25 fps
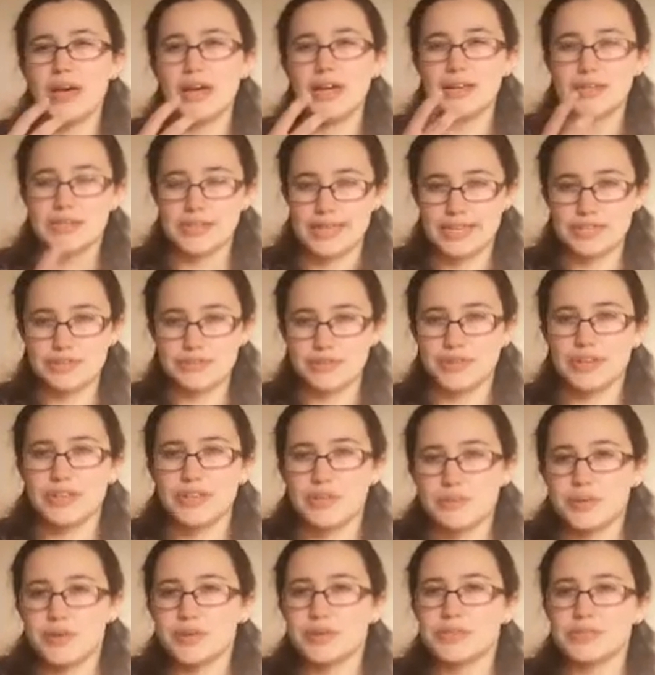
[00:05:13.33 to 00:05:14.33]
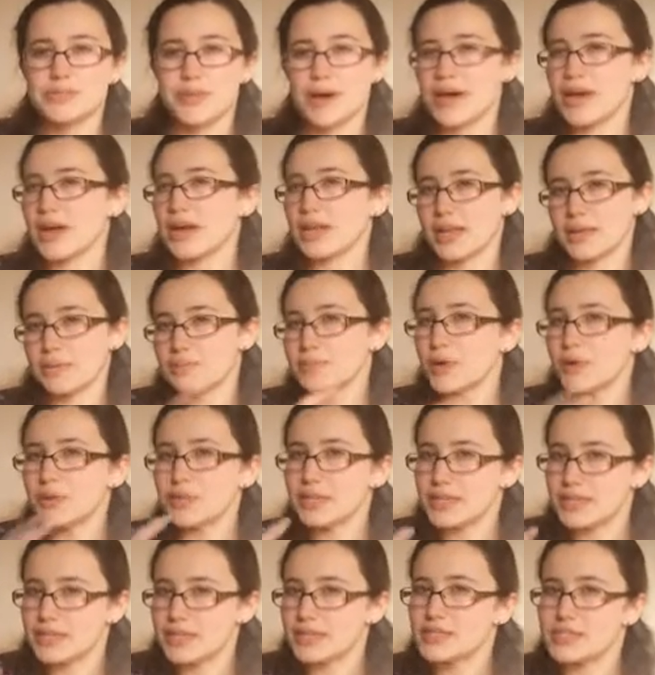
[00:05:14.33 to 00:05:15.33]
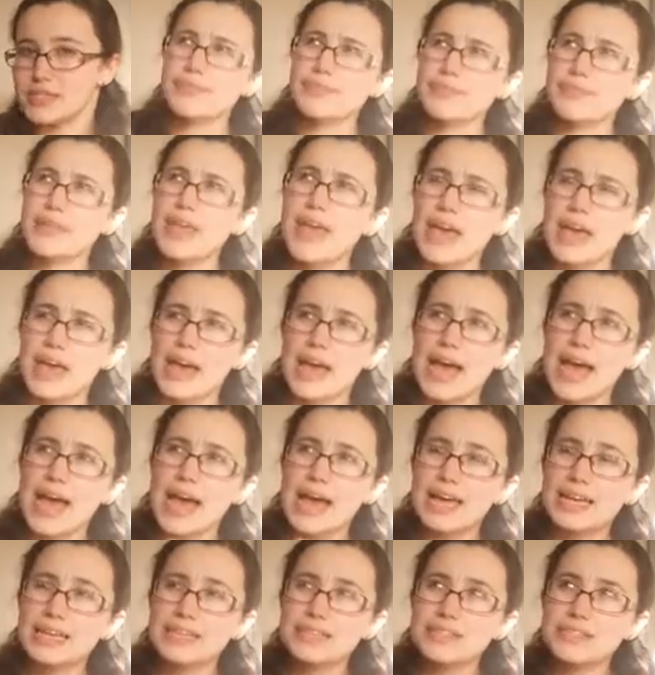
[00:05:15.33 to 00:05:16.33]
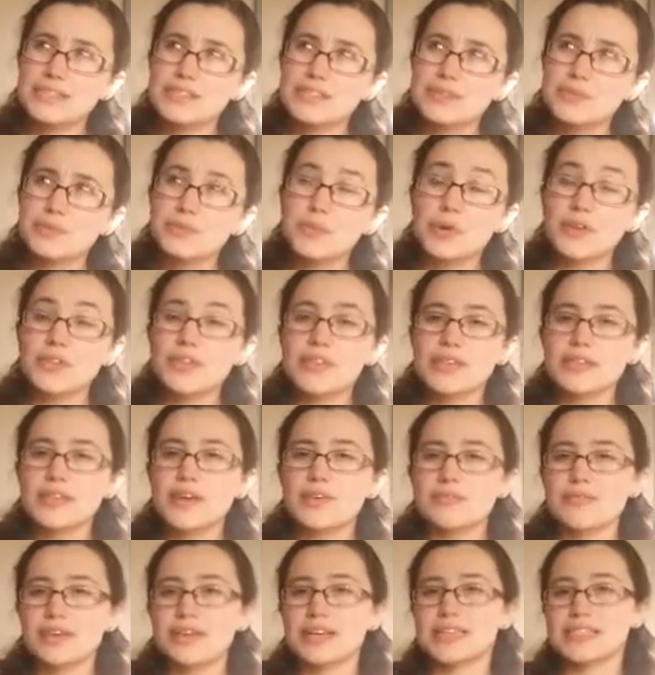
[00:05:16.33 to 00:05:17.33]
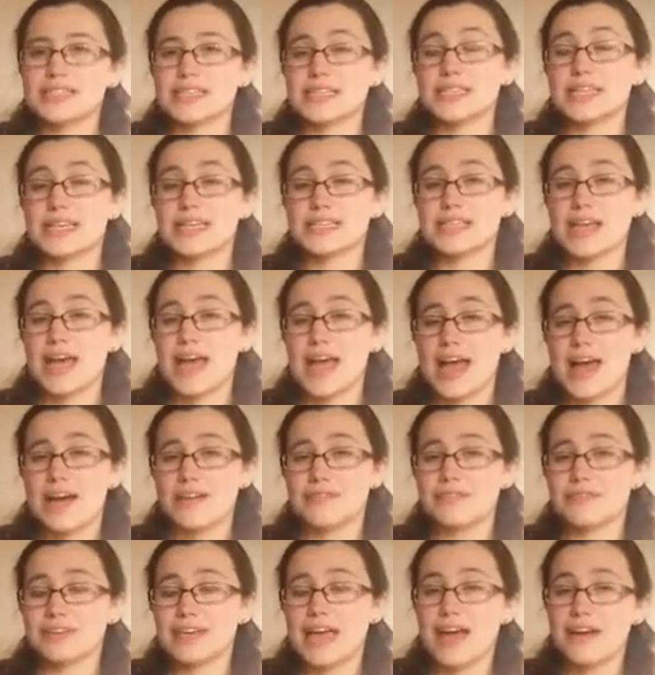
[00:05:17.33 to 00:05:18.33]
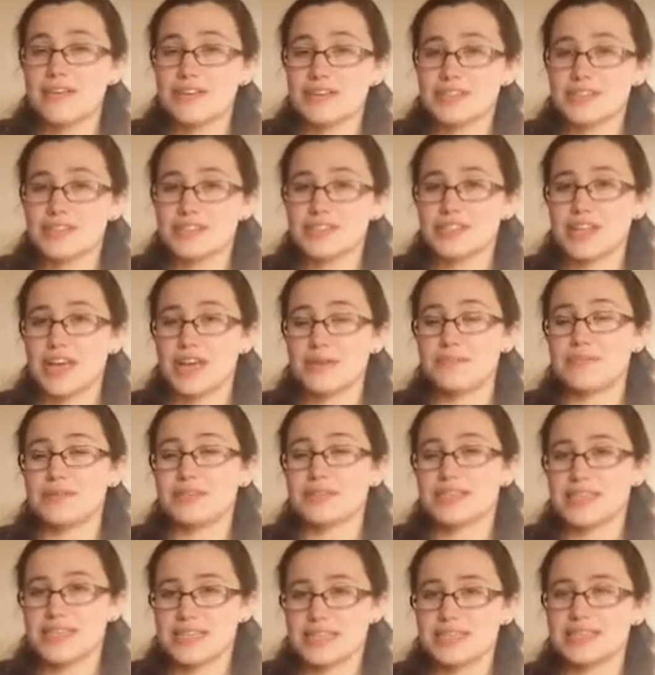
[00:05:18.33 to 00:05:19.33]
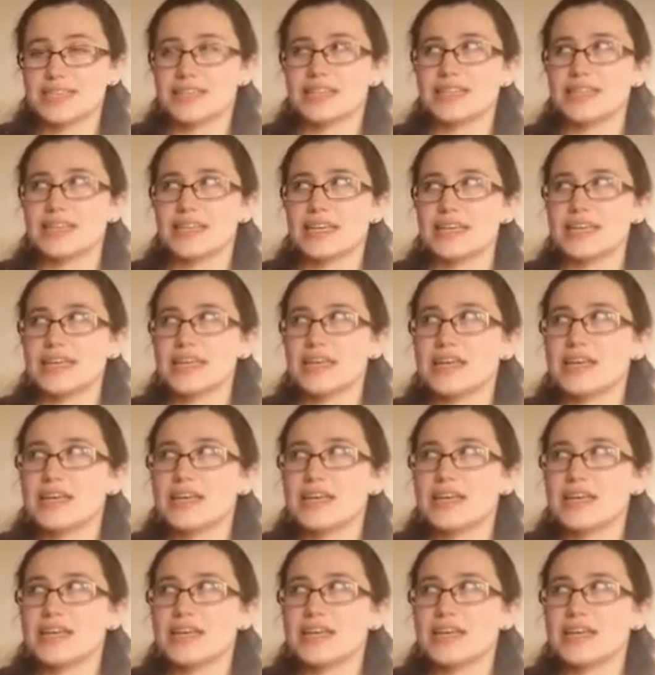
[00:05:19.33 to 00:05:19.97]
later on in the books about her like boniness. Yeah, and one thing that I'm realizing is that I have characters that I particularly